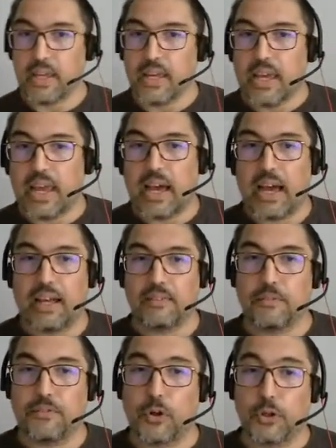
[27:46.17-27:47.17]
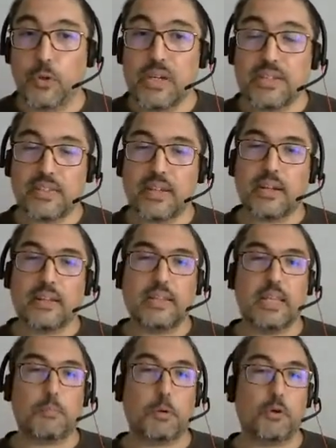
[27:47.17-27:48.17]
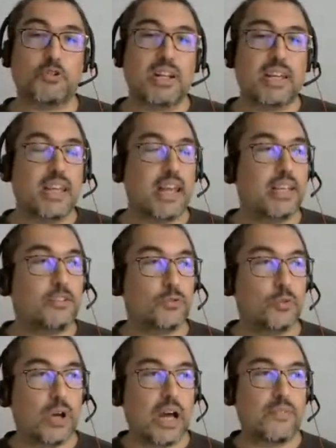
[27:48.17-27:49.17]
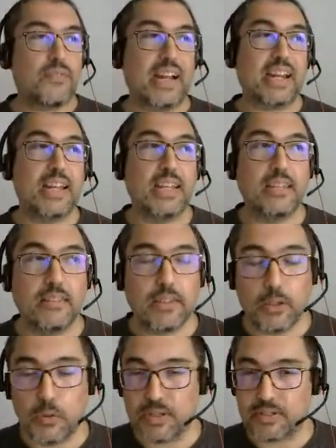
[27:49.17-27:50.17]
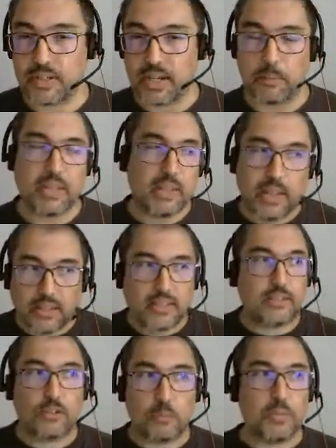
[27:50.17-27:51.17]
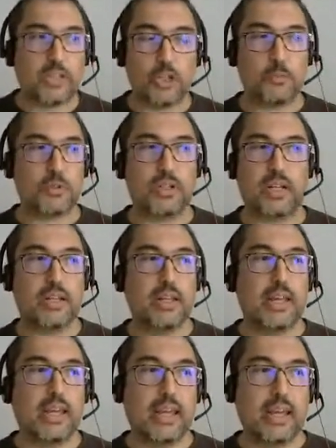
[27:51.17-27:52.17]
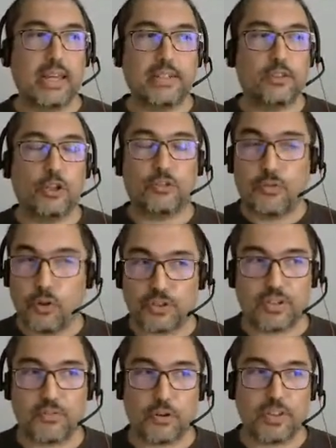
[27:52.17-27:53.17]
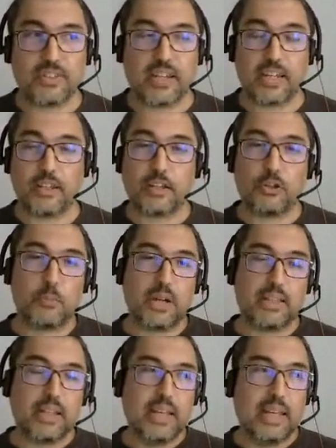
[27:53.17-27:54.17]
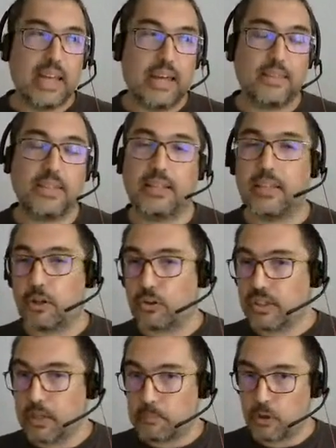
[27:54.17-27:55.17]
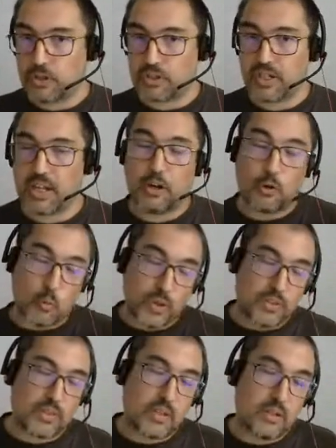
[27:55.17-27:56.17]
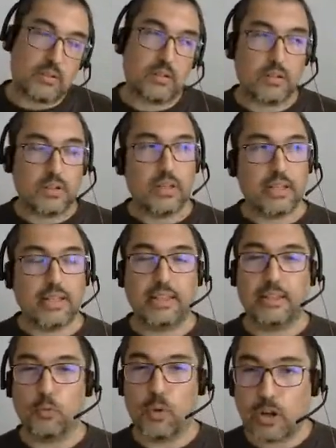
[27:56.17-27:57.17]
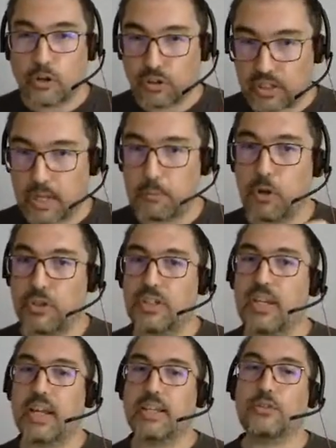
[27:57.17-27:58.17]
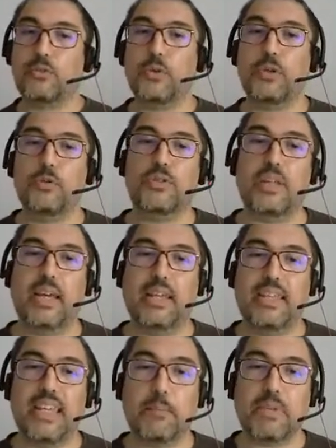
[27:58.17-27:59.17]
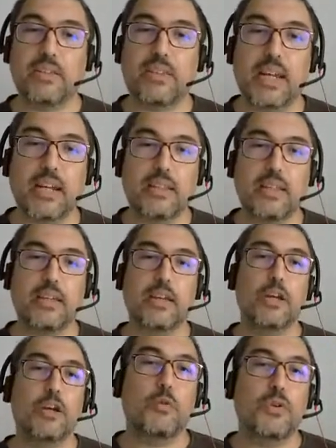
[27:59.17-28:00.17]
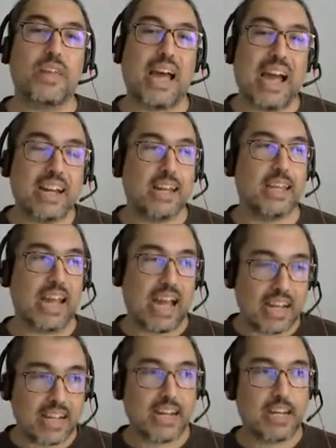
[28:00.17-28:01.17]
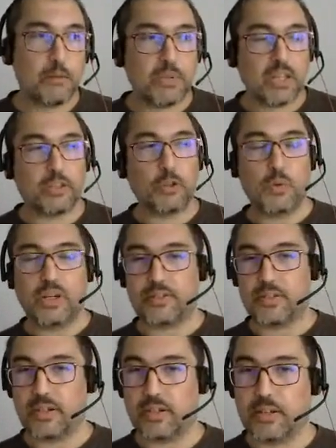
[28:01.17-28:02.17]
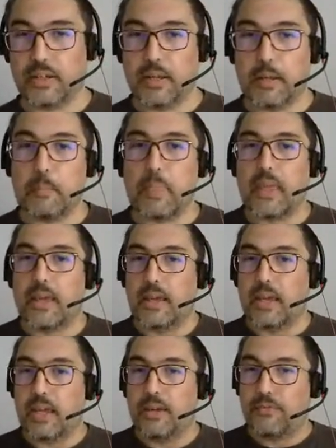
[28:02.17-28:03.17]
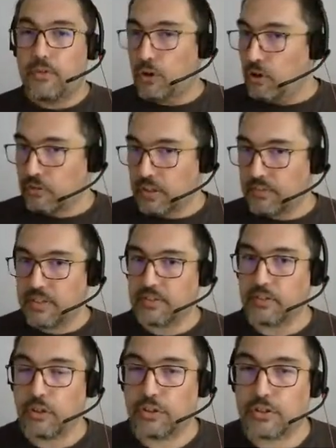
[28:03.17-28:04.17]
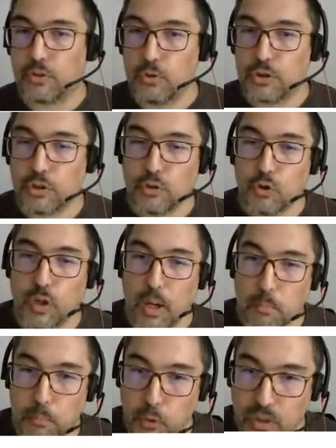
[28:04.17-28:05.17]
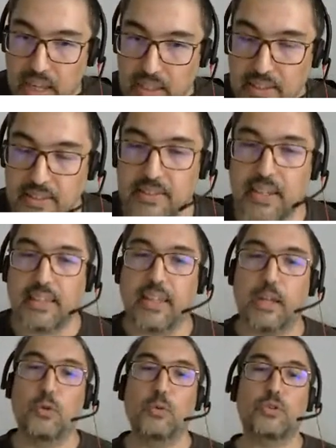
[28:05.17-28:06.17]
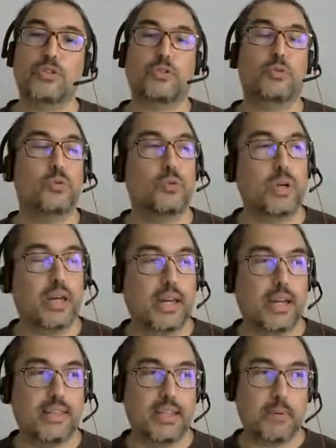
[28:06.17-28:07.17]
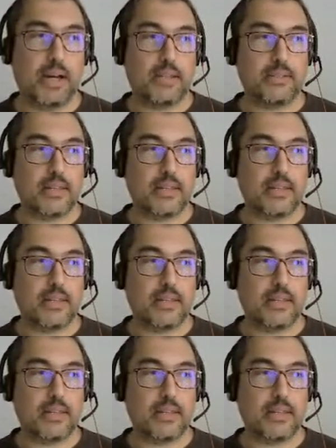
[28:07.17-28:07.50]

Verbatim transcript: And for USR, the proposal here is to have a clean USR. I mean, this is completely optional. Uh, it's not forced for this architecture, but I think that the correct approach here, or we think that one correct approach here is to use a DM integrity with an unencrypted USR. If not, if this is not a solution, you can put that inside the LUKS2 uh, eh, device.